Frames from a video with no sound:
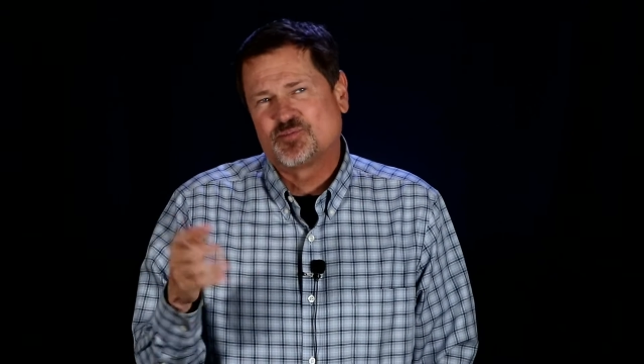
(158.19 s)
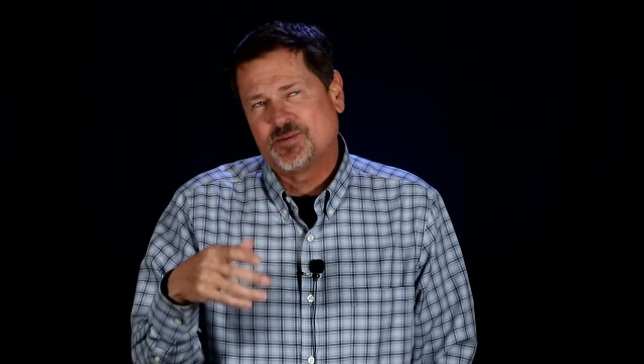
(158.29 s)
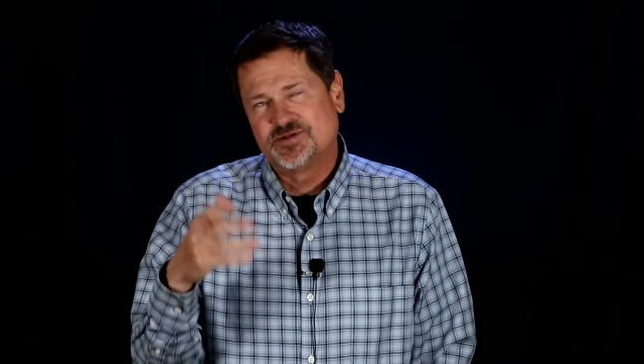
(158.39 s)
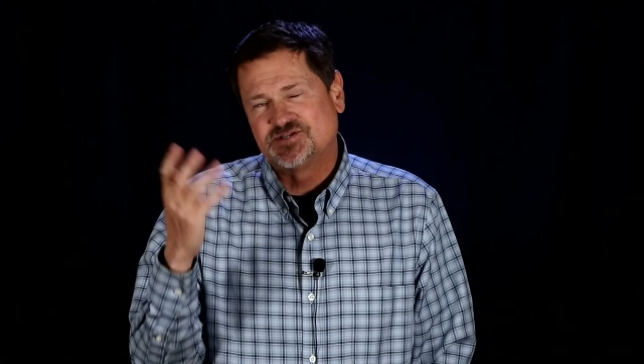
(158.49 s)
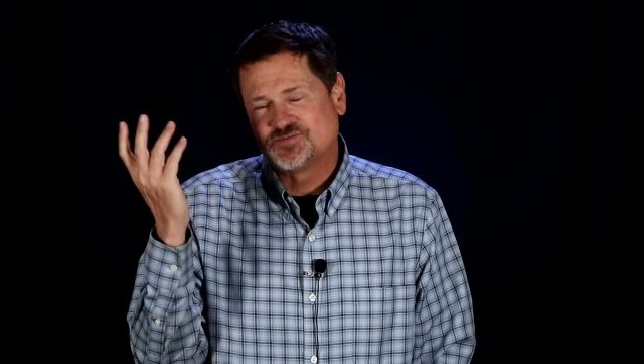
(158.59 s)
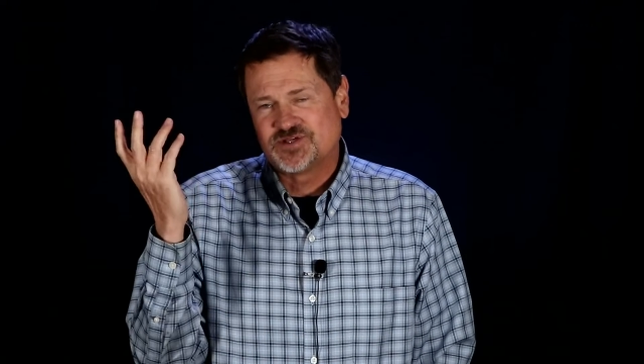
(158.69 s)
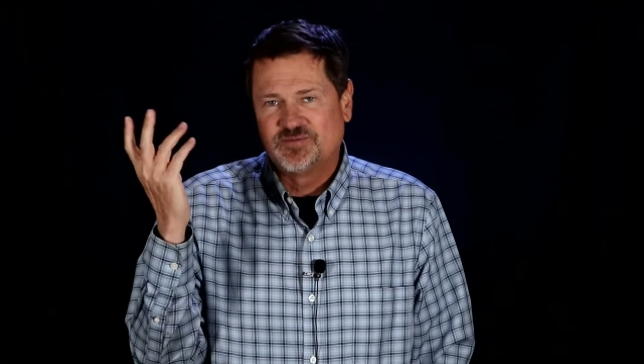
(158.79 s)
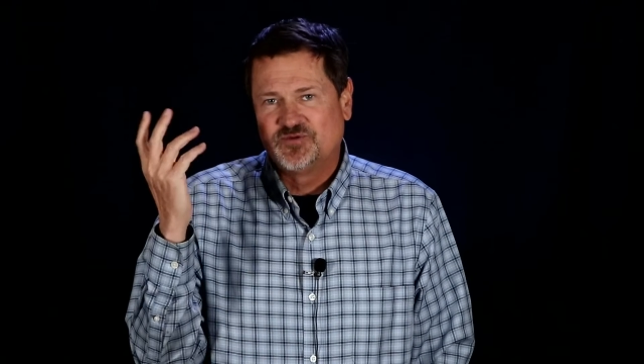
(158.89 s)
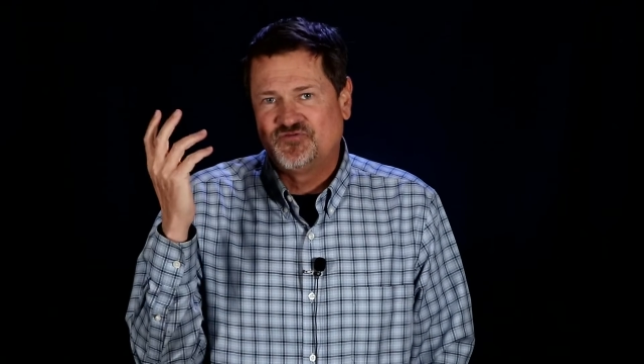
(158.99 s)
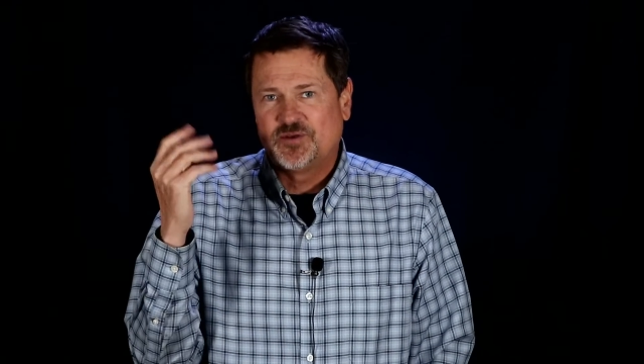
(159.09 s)
probably
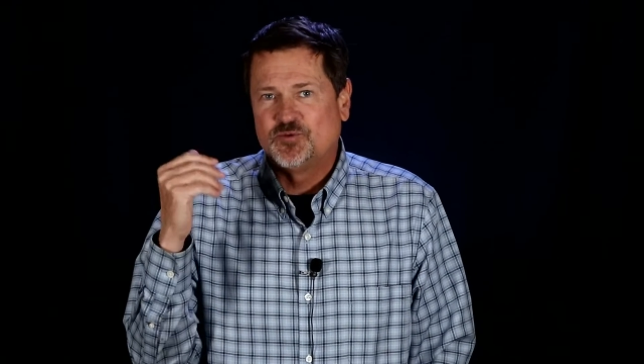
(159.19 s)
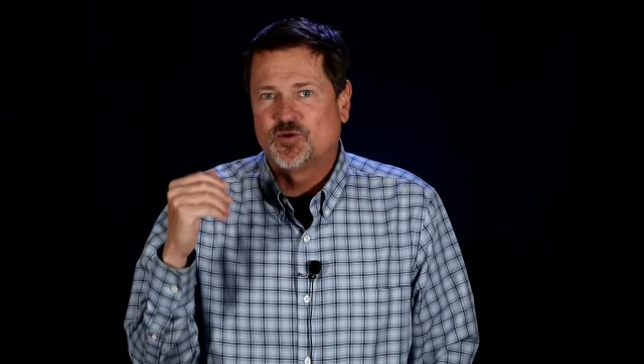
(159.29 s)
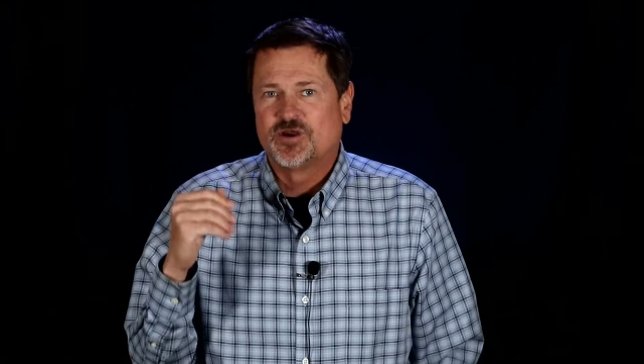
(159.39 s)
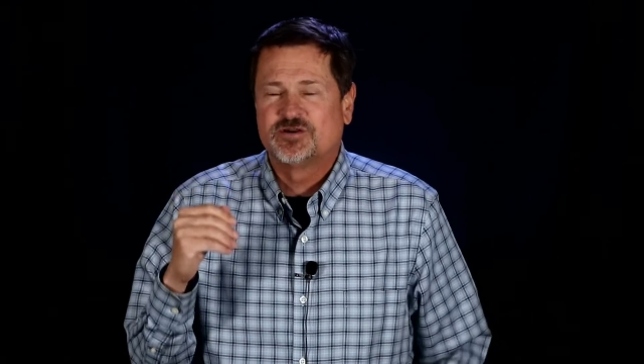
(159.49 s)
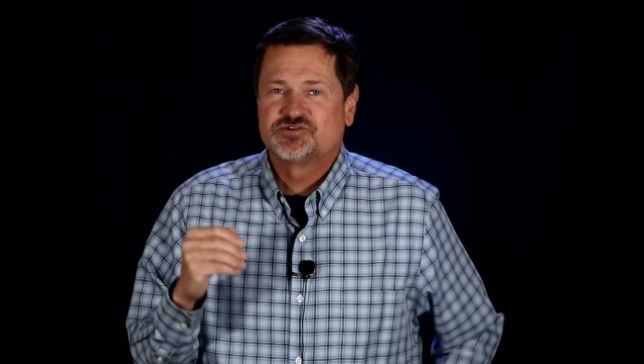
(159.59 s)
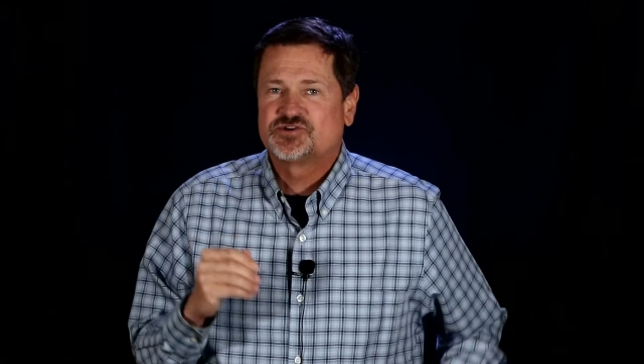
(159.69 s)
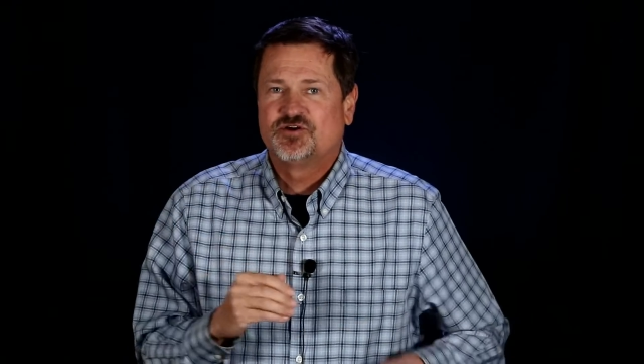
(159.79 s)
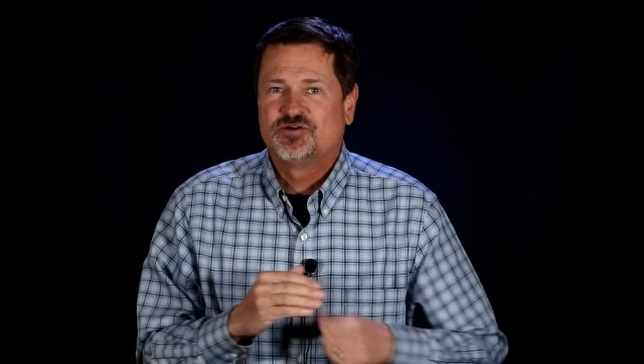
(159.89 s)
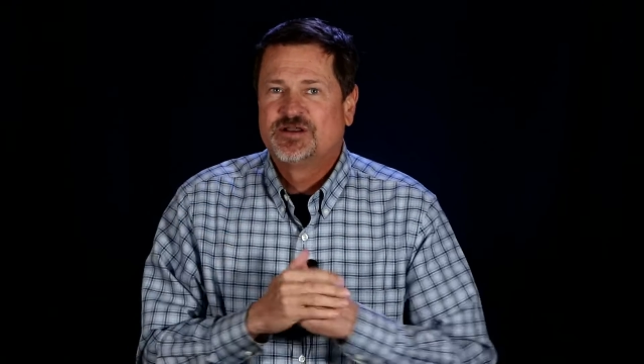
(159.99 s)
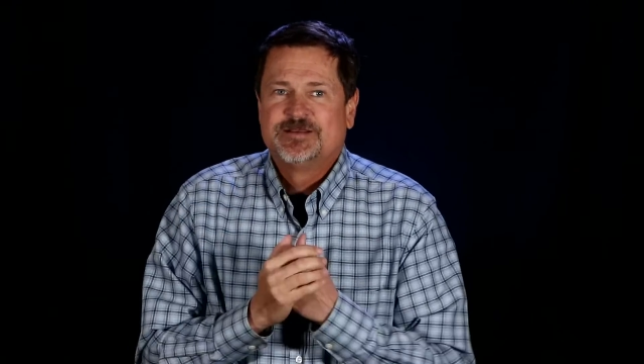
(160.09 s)
sometime in February or so.